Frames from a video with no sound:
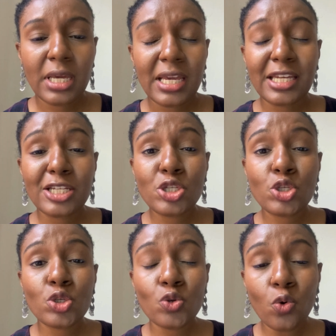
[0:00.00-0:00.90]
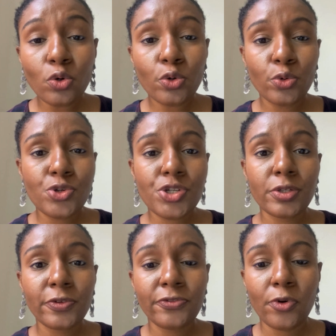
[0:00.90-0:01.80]
It is so
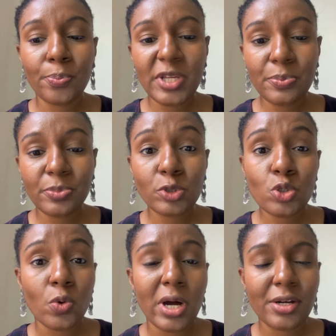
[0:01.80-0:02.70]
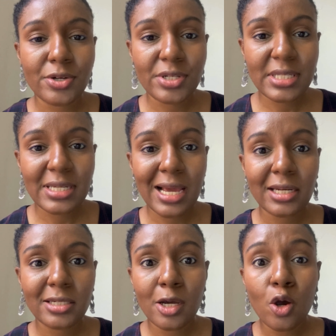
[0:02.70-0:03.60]
crucial for people to understand